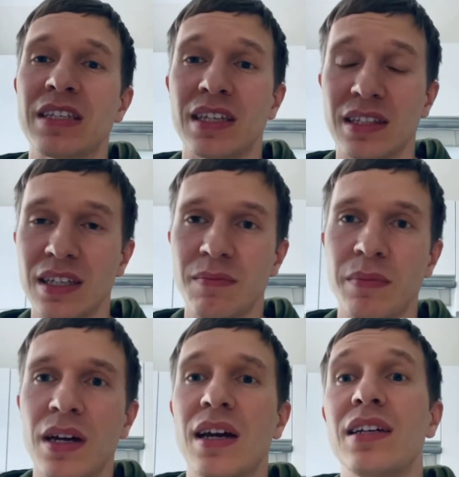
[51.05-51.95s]
the
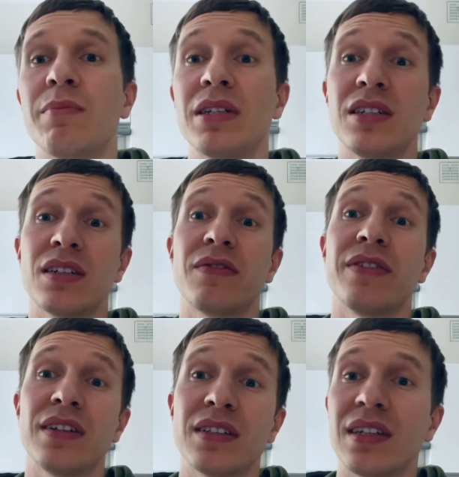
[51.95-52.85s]
team Ad Badger
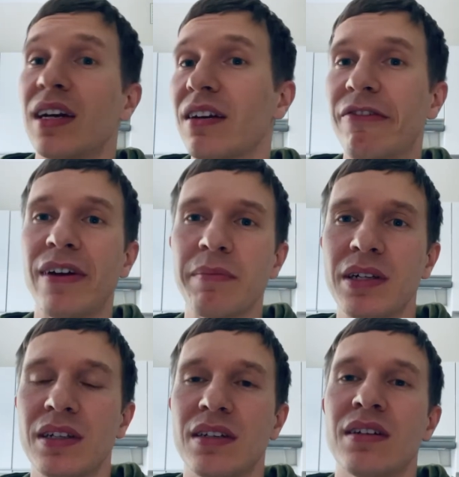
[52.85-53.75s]
feels like
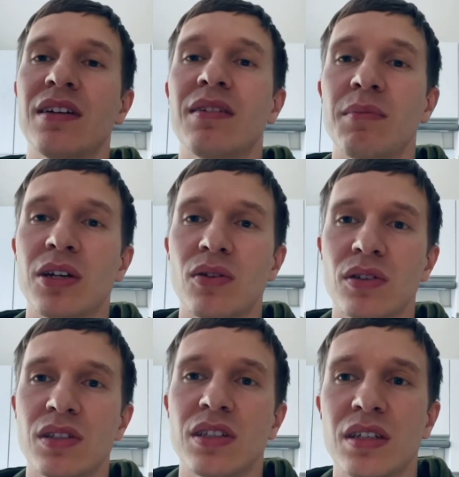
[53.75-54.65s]
family
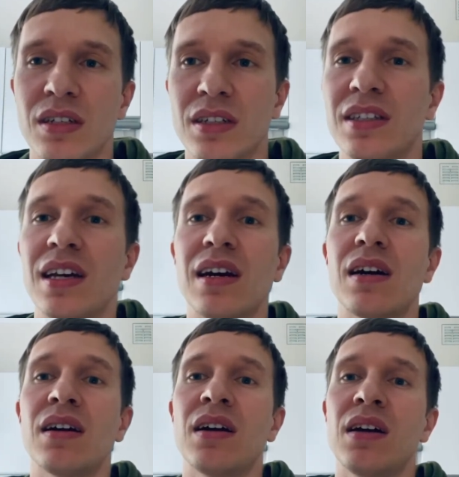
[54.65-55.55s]
because they
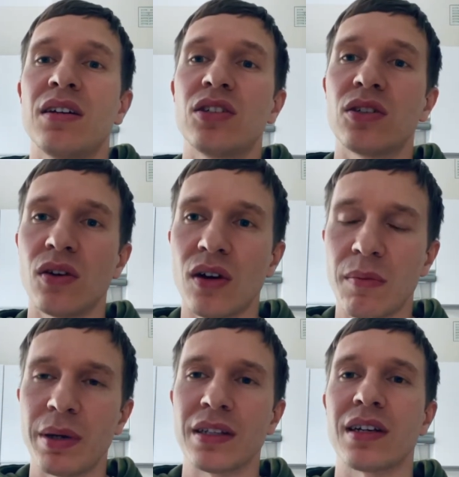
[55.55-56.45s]
are so
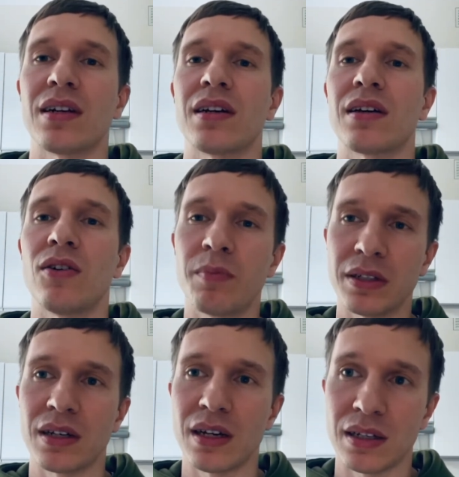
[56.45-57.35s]
open,
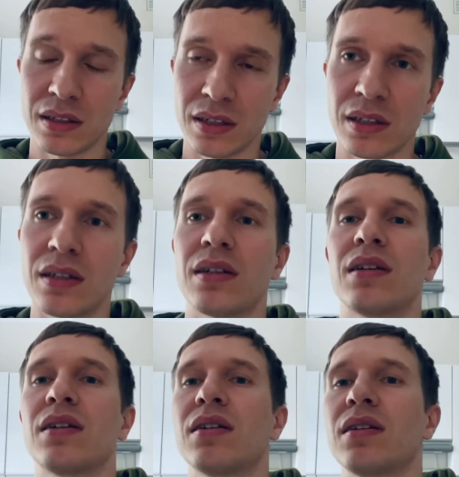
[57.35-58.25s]
open-hearted,
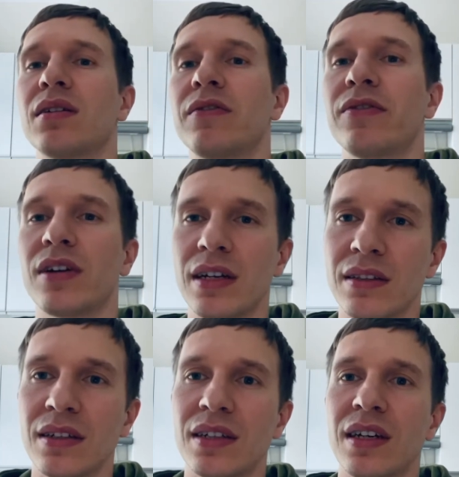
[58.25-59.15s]
uh,
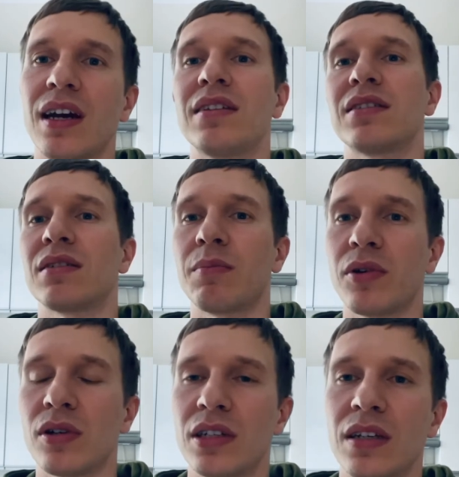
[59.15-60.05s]
friendly, and
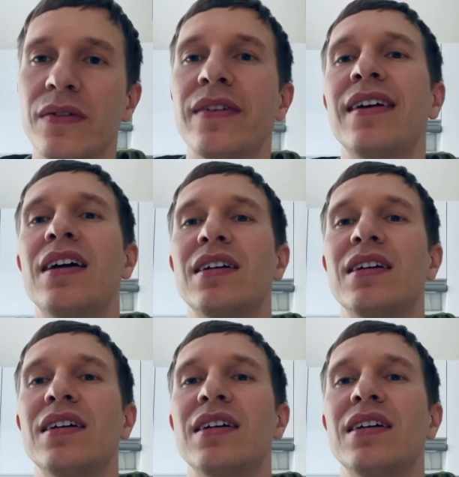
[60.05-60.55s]
supportive.